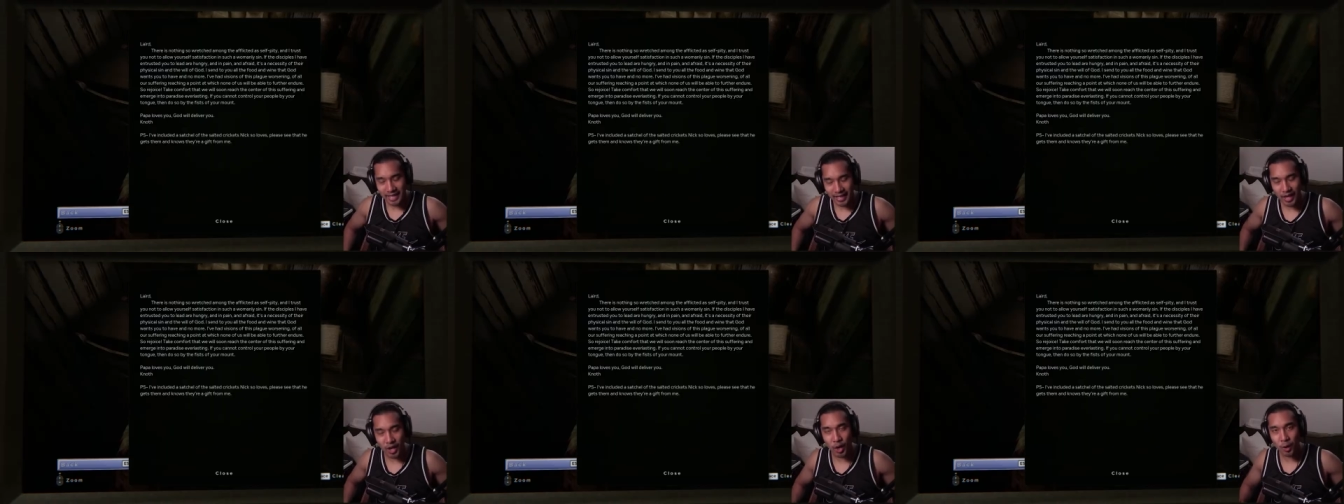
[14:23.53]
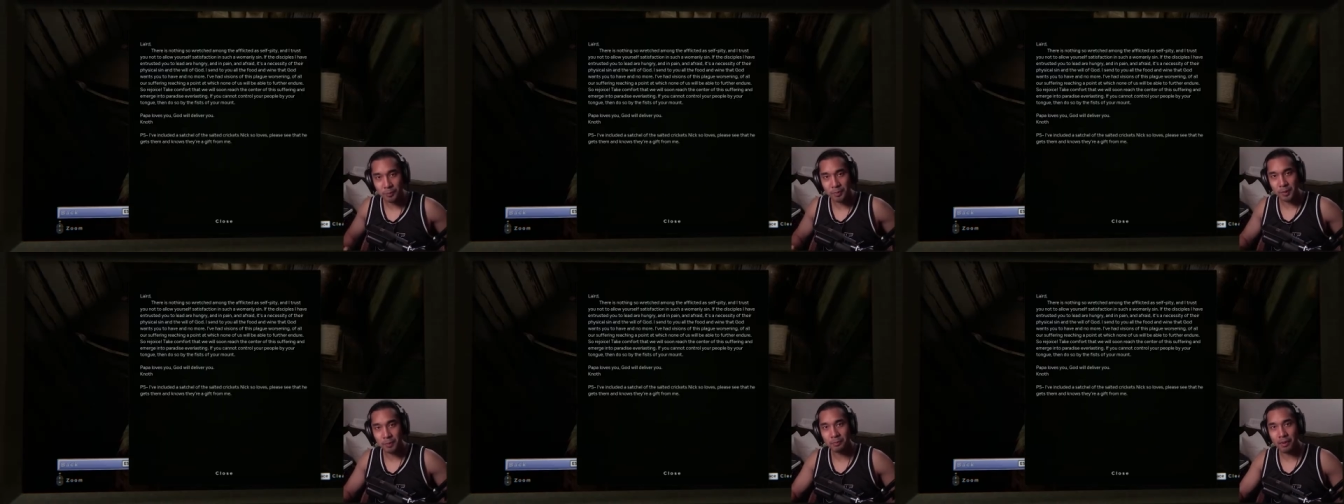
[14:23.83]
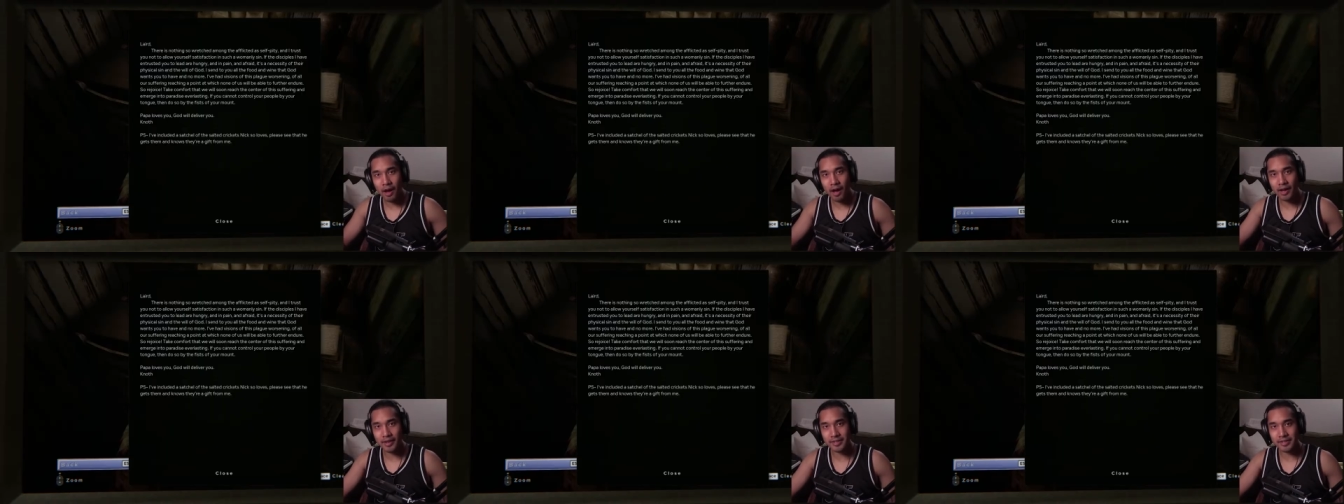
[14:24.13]
I hope you
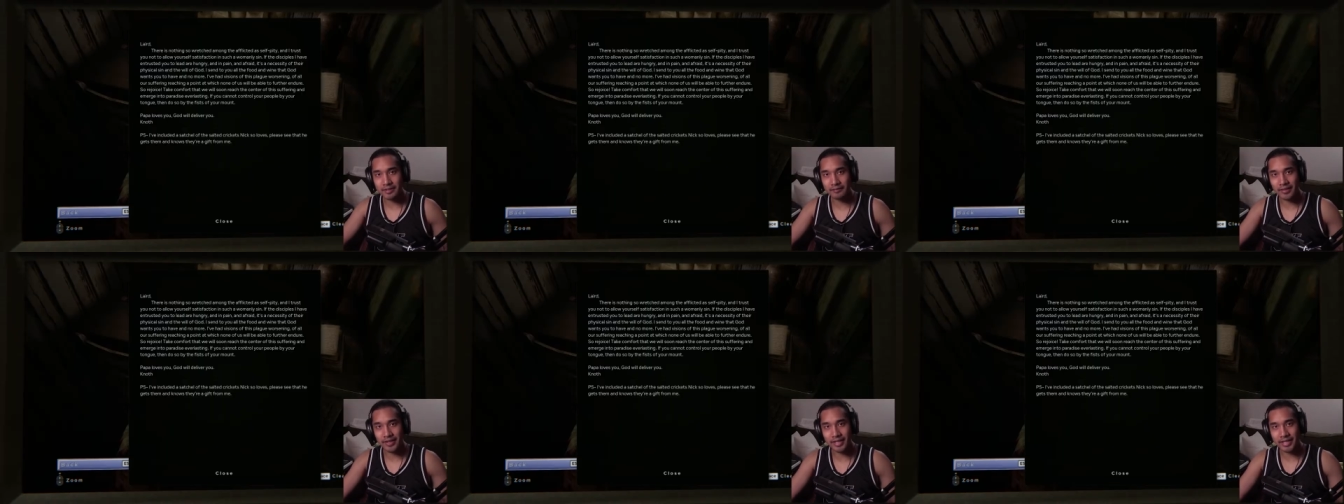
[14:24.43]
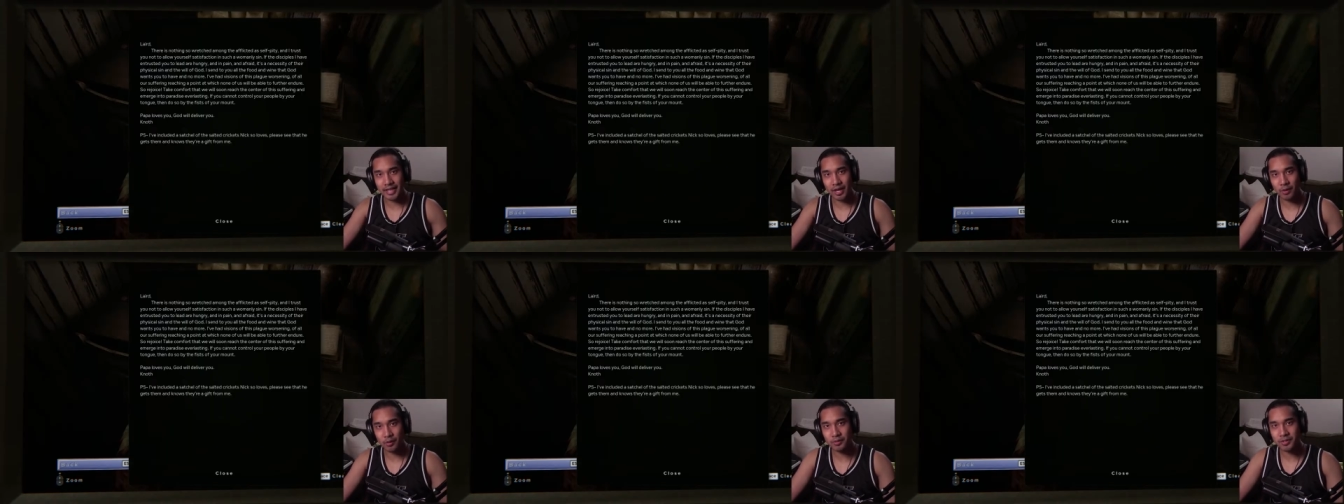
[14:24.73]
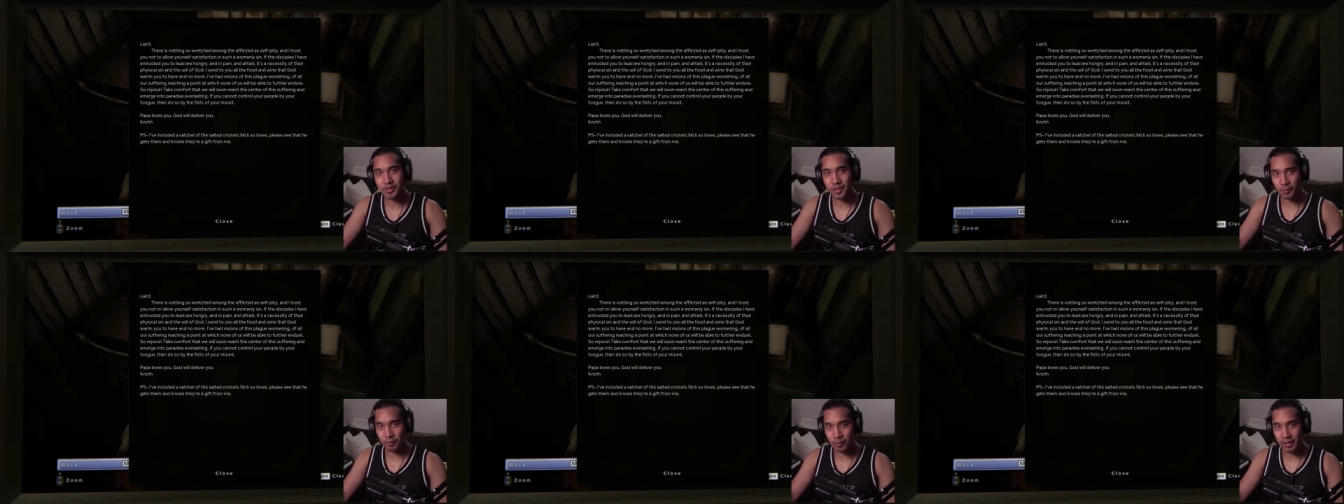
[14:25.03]
pause the video
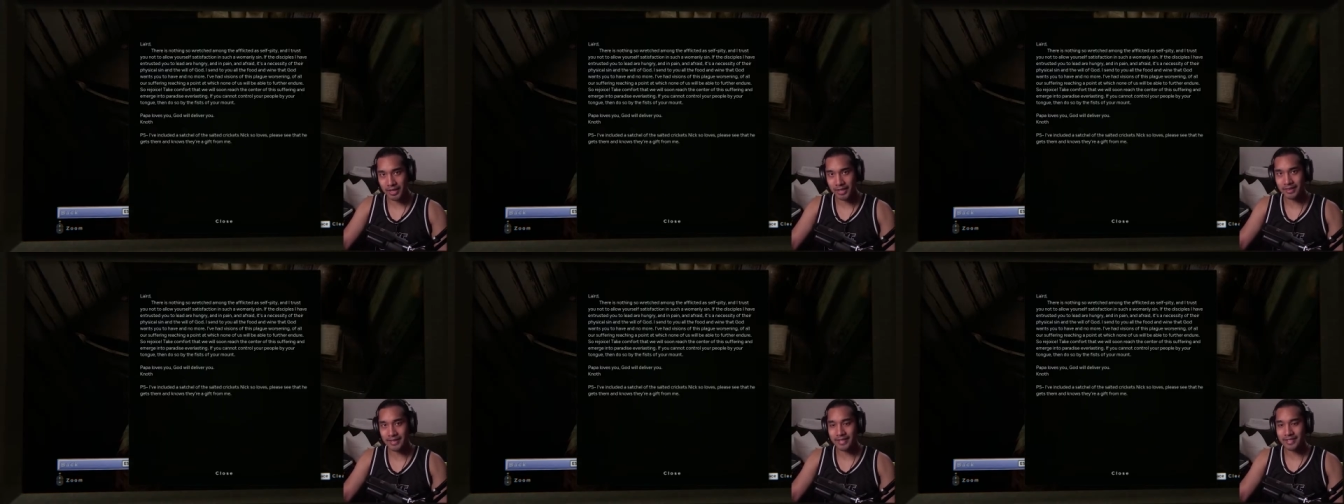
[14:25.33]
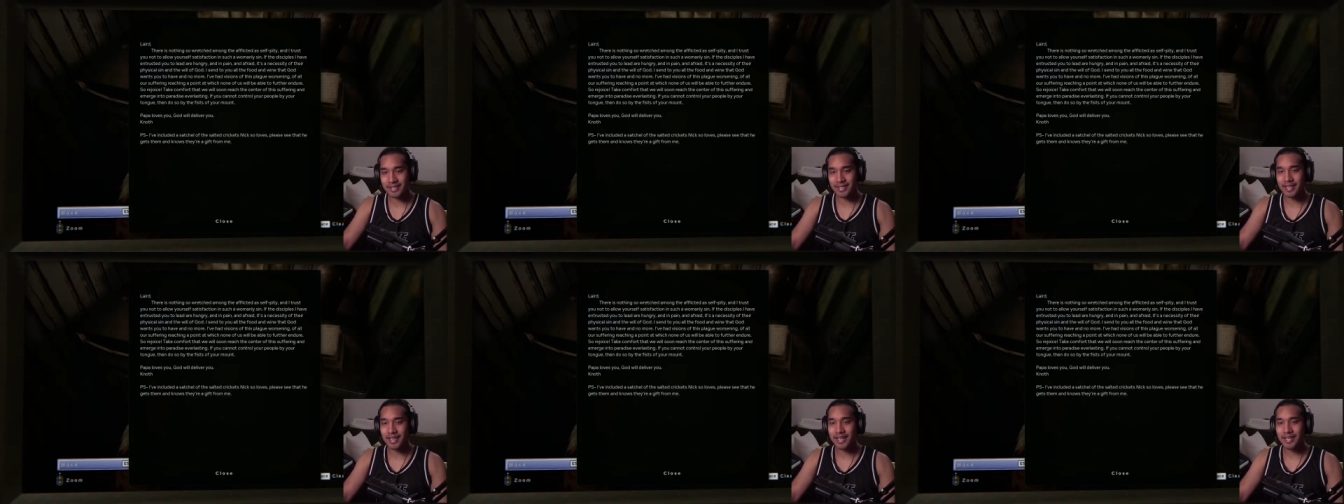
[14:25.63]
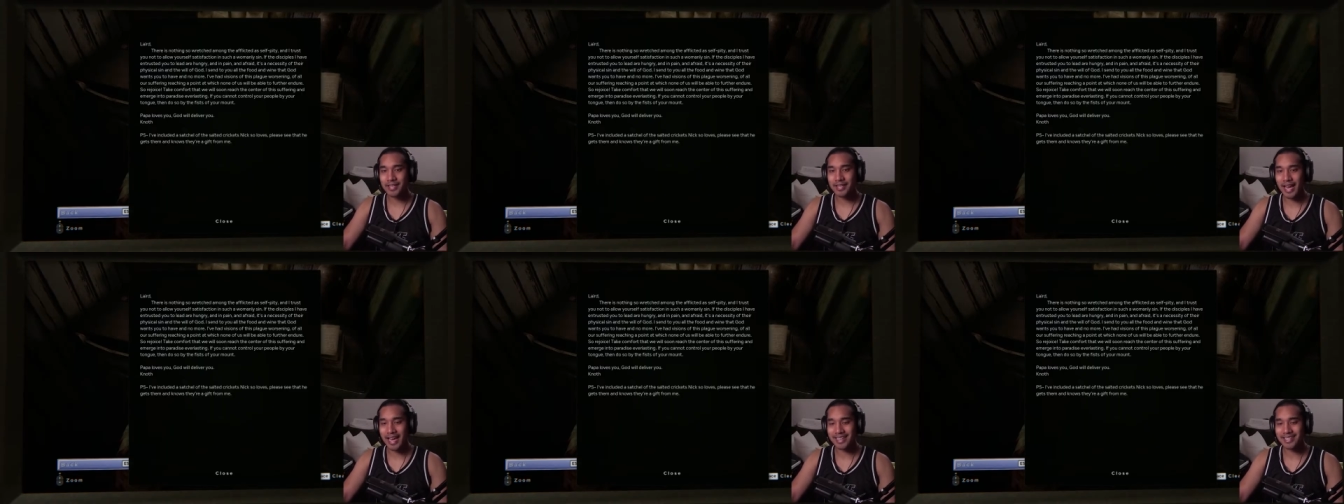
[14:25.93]
to read this
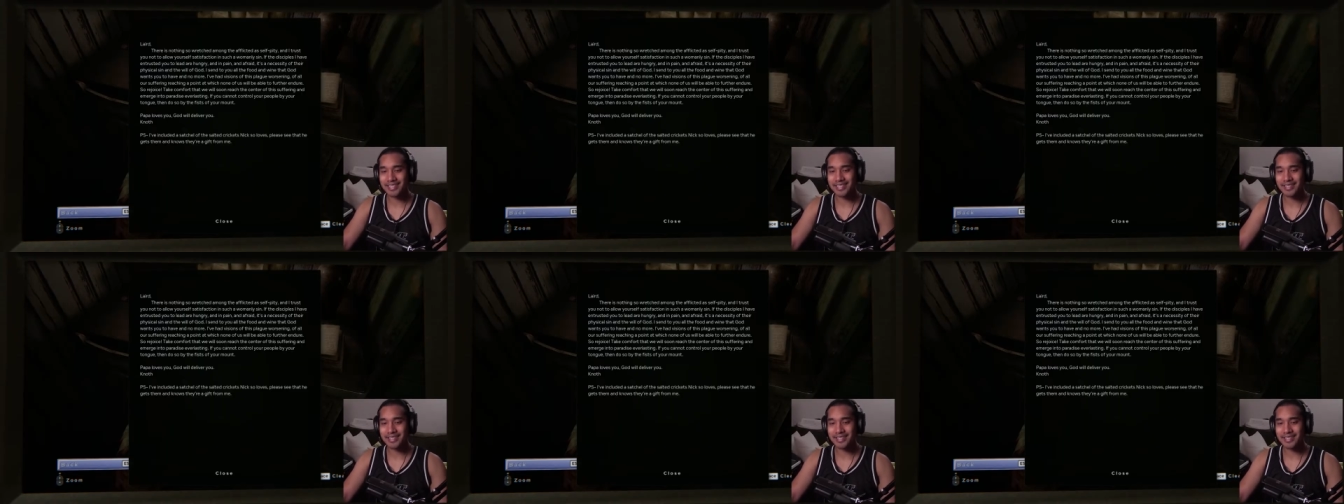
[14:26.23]
nice